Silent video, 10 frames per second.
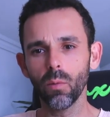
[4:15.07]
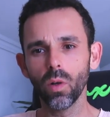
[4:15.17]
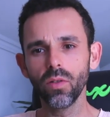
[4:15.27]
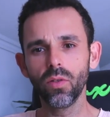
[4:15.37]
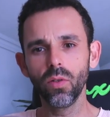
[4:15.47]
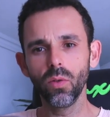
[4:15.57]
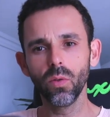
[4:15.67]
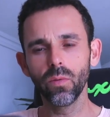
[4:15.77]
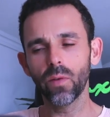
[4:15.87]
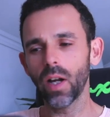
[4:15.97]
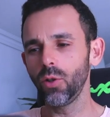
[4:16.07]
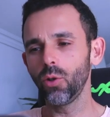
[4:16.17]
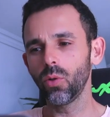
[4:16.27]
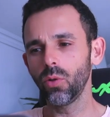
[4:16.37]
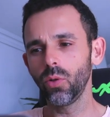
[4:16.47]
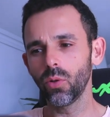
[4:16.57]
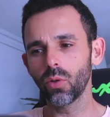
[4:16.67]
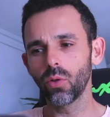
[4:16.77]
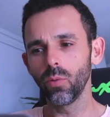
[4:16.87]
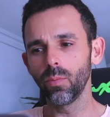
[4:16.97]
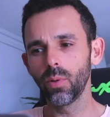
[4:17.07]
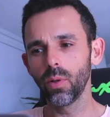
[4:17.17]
once you find your group,